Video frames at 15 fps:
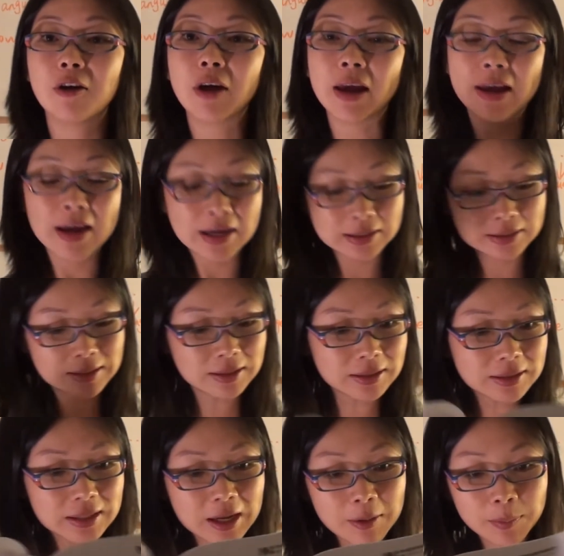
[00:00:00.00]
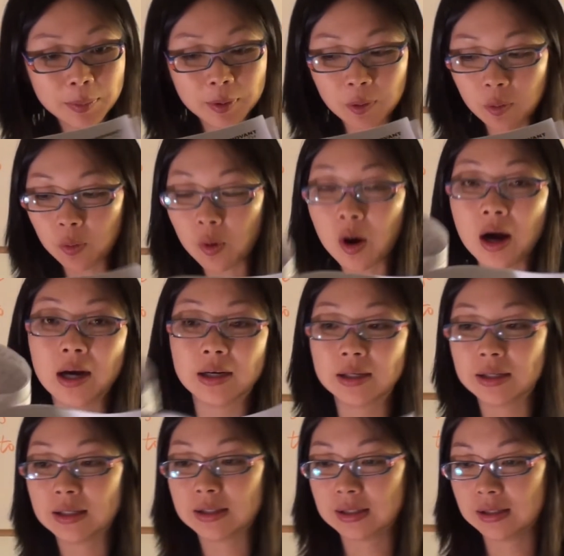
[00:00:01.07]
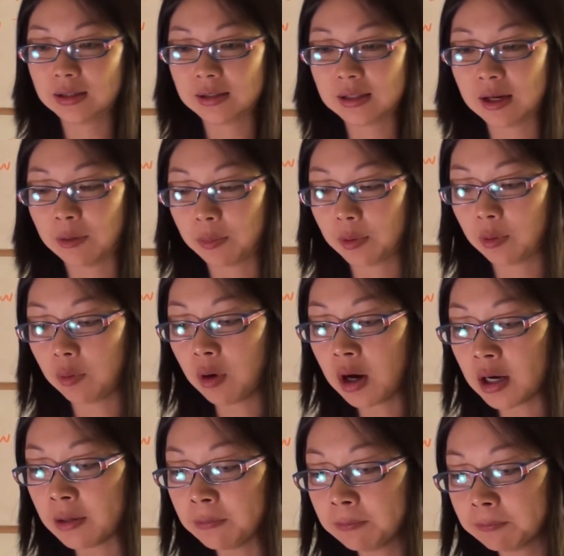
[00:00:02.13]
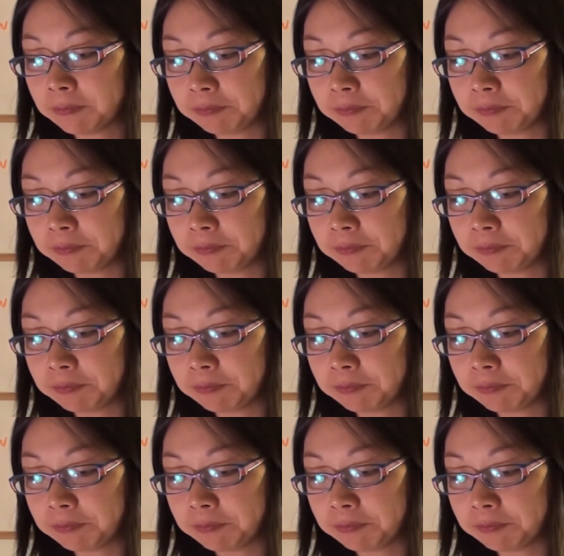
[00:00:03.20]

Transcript: Okay, sentence number 1. Sentence number 1.